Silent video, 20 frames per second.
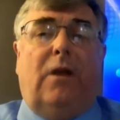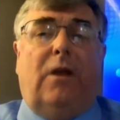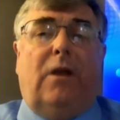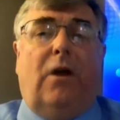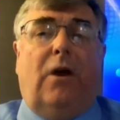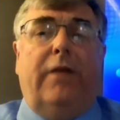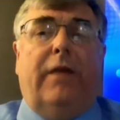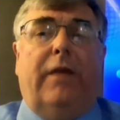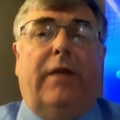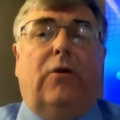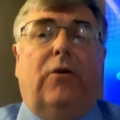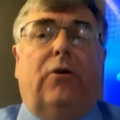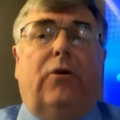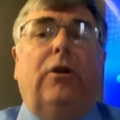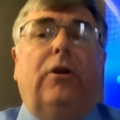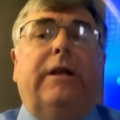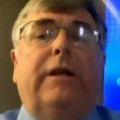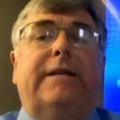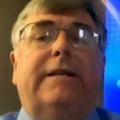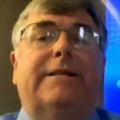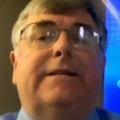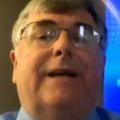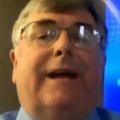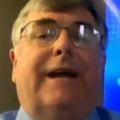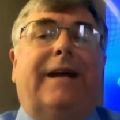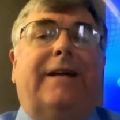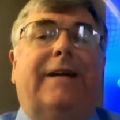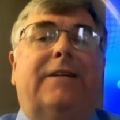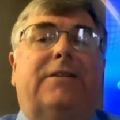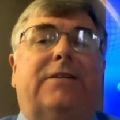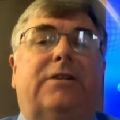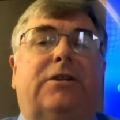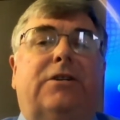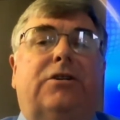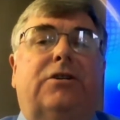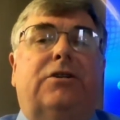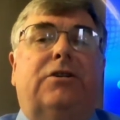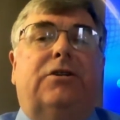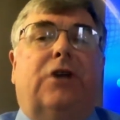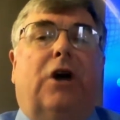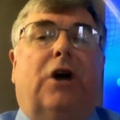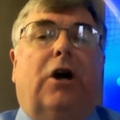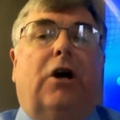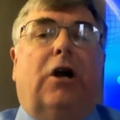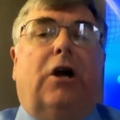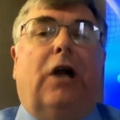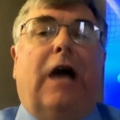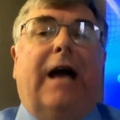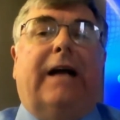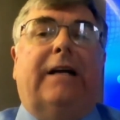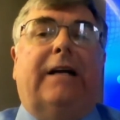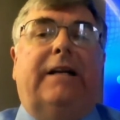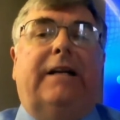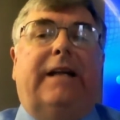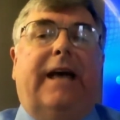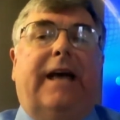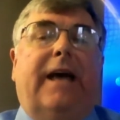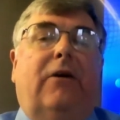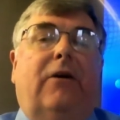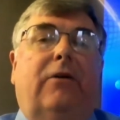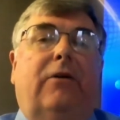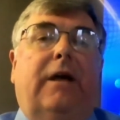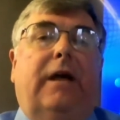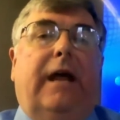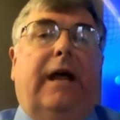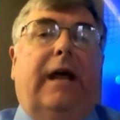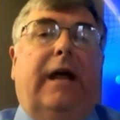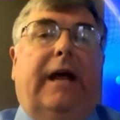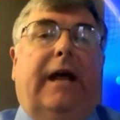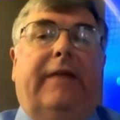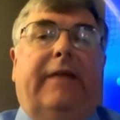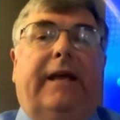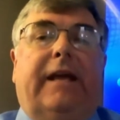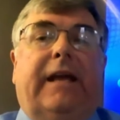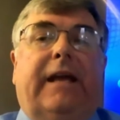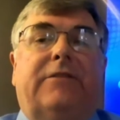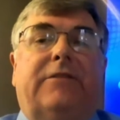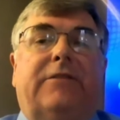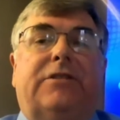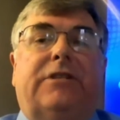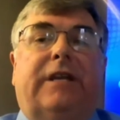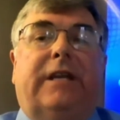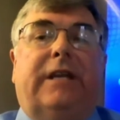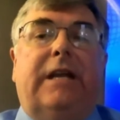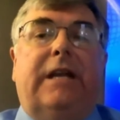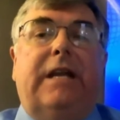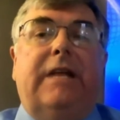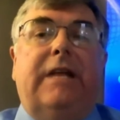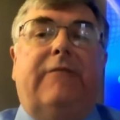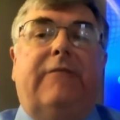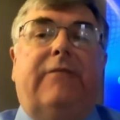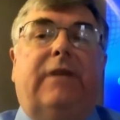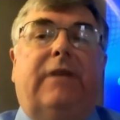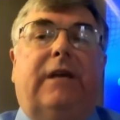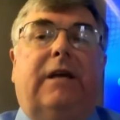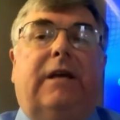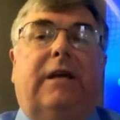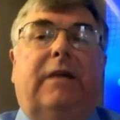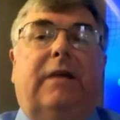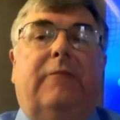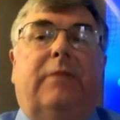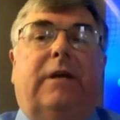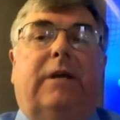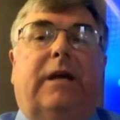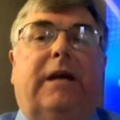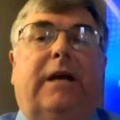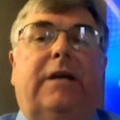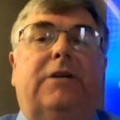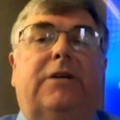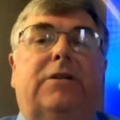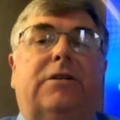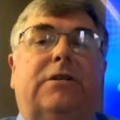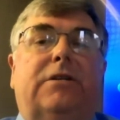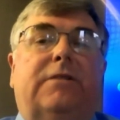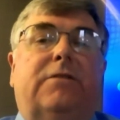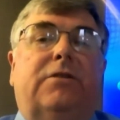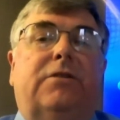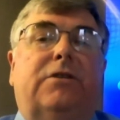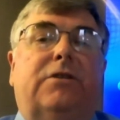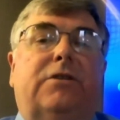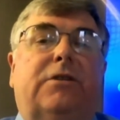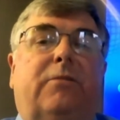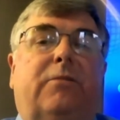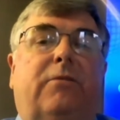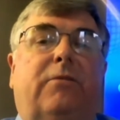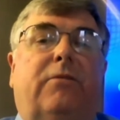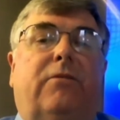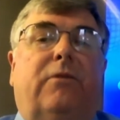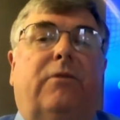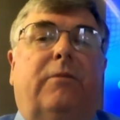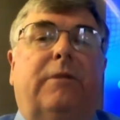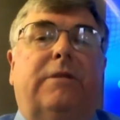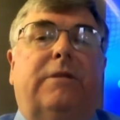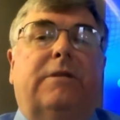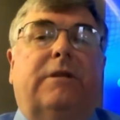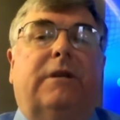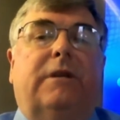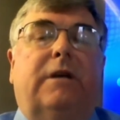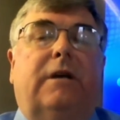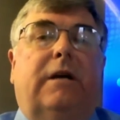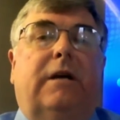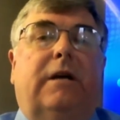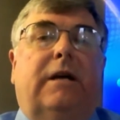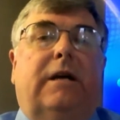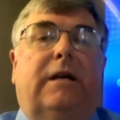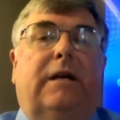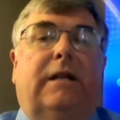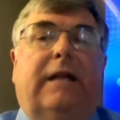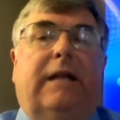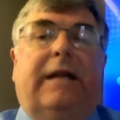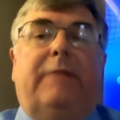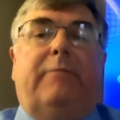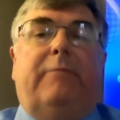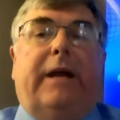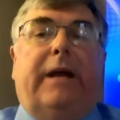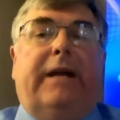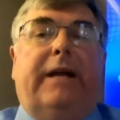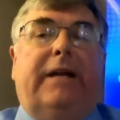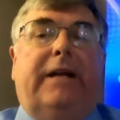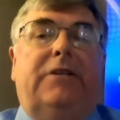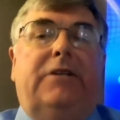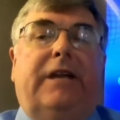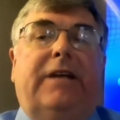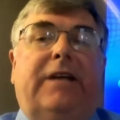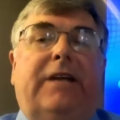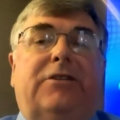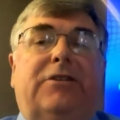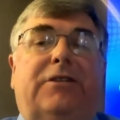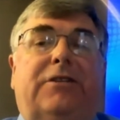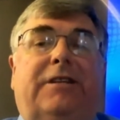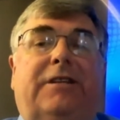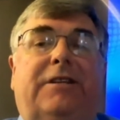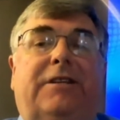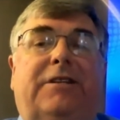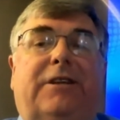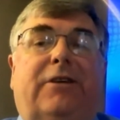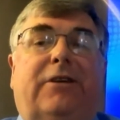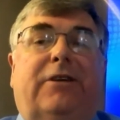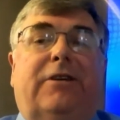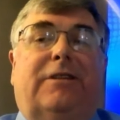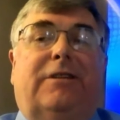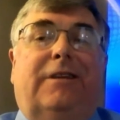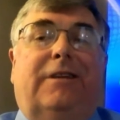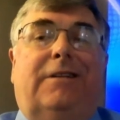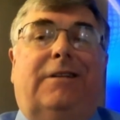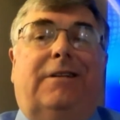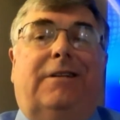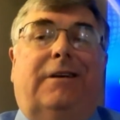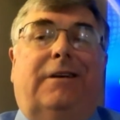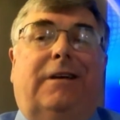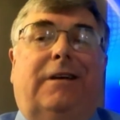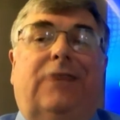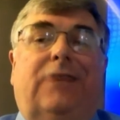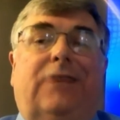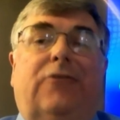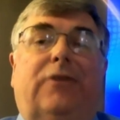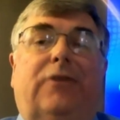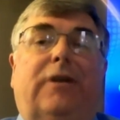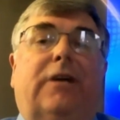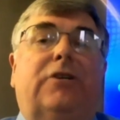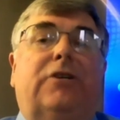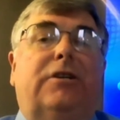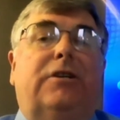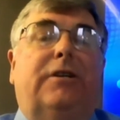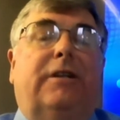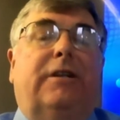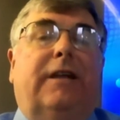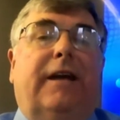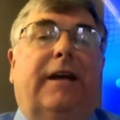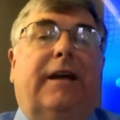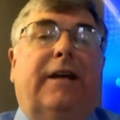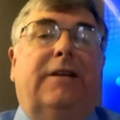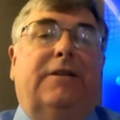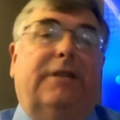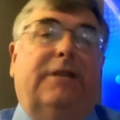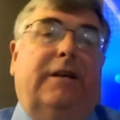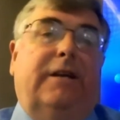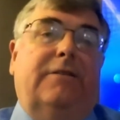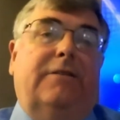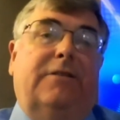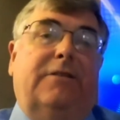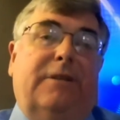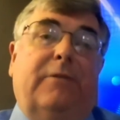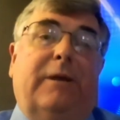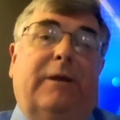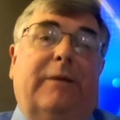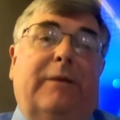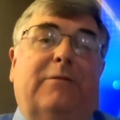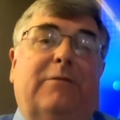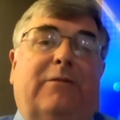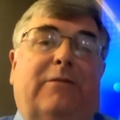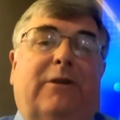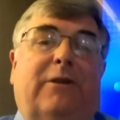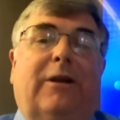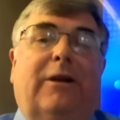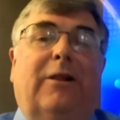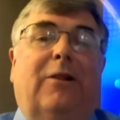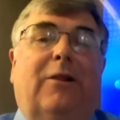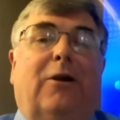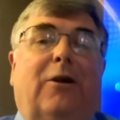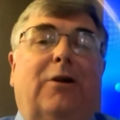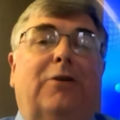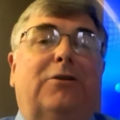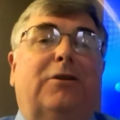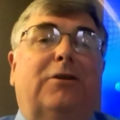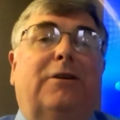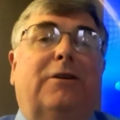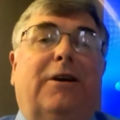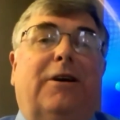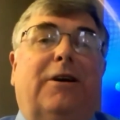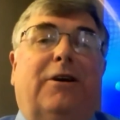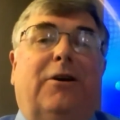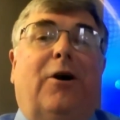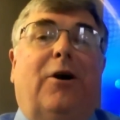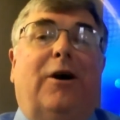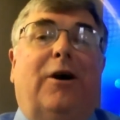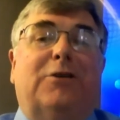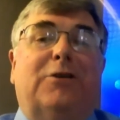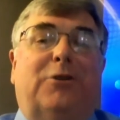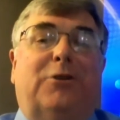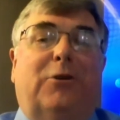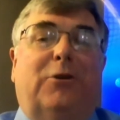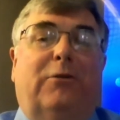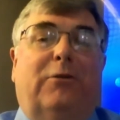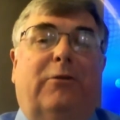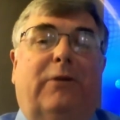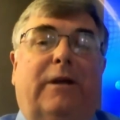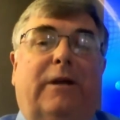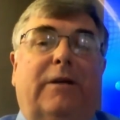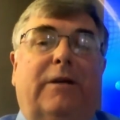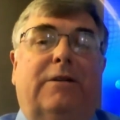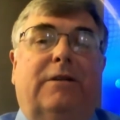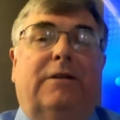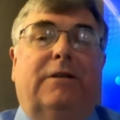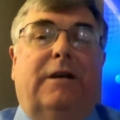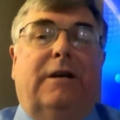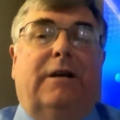are that early design decisions are locked down and they can have significant implications of system performance. Late binding changes in these areas lead to introduction delays and sometimes very large cost overruns.